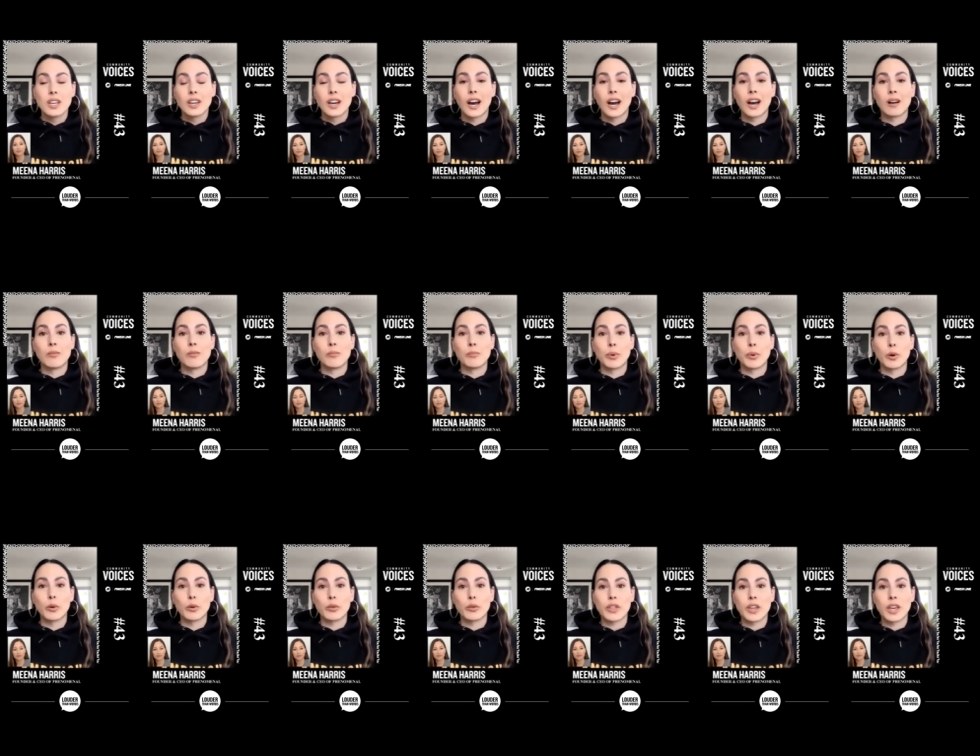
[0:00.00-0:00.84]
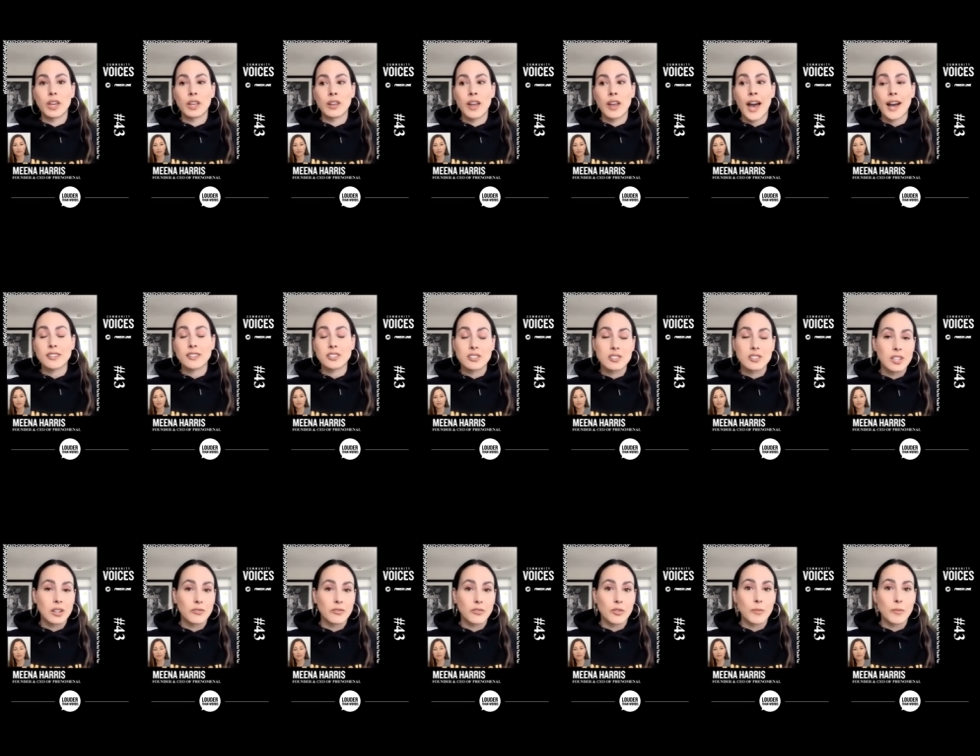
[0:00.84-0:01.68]
Um, both in access to
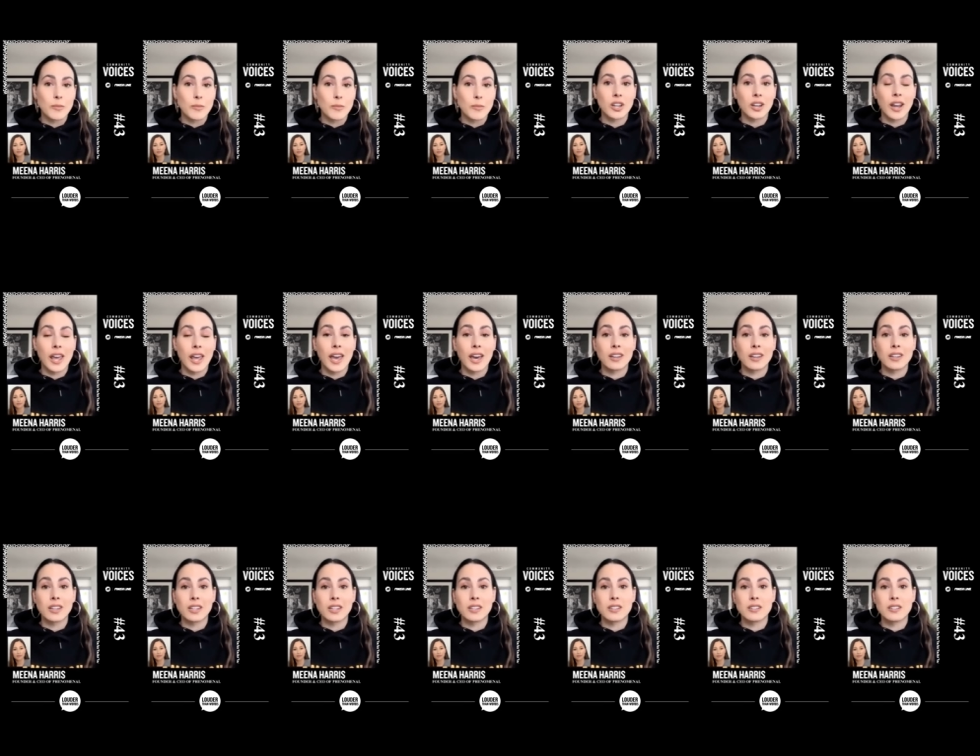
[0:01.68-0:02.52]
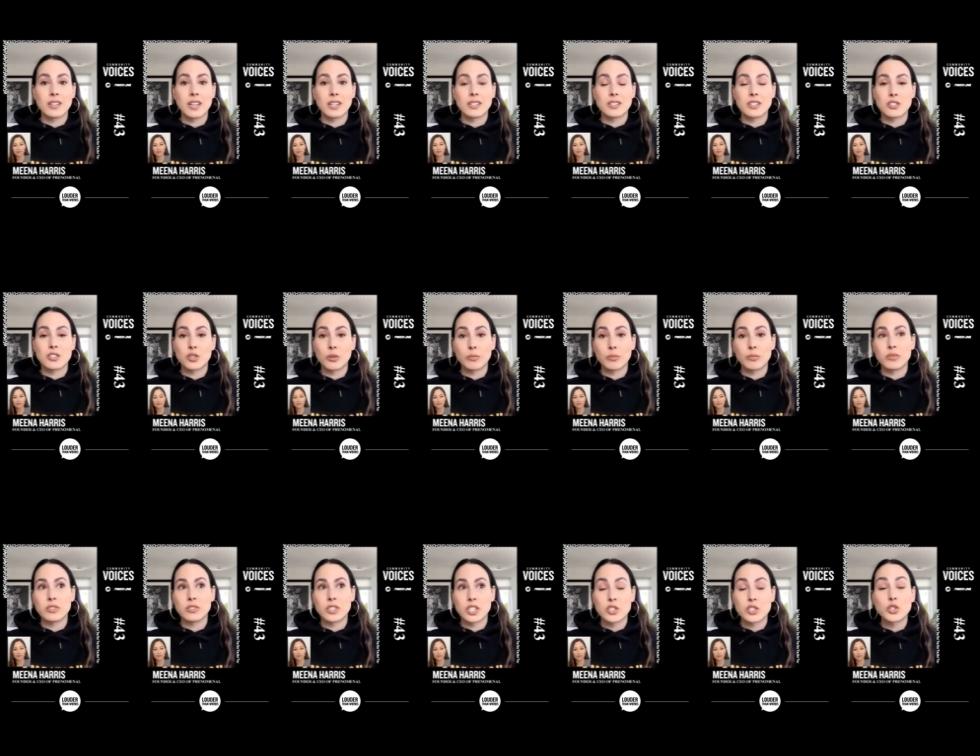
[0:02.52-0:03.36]
information and in, in distrib
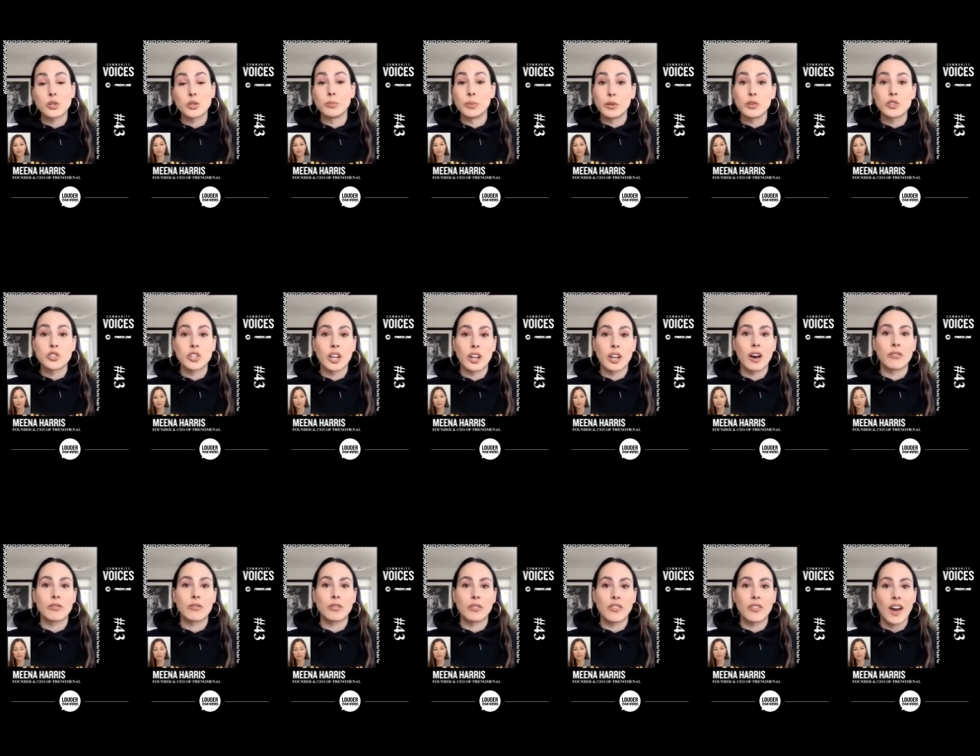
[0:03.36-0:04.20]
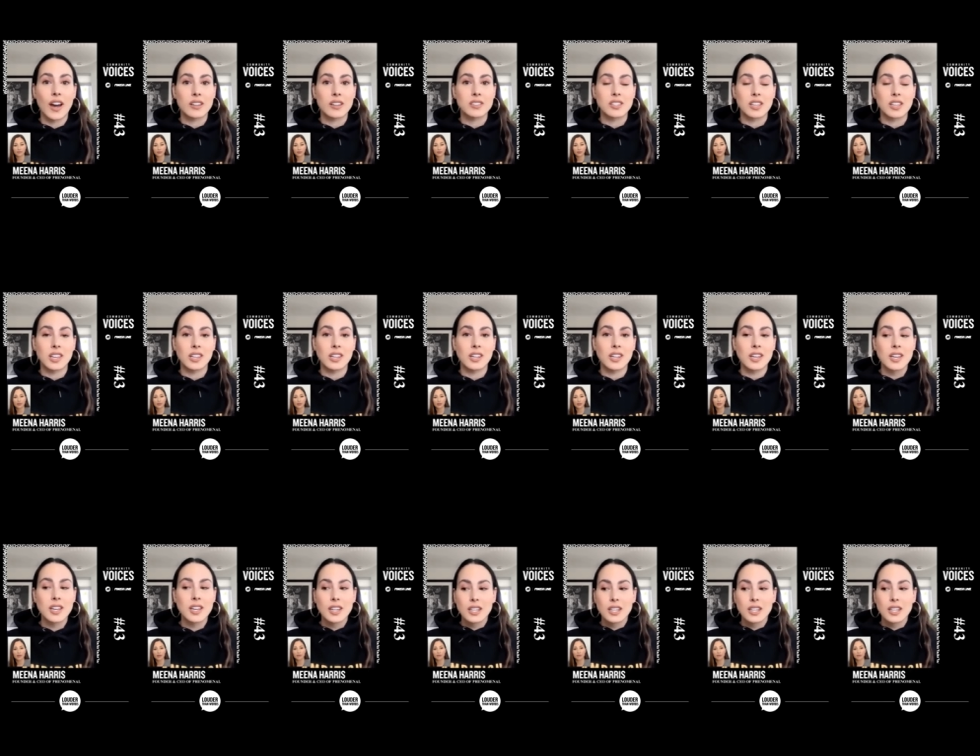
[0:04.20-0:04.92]
distribution of the vaccine.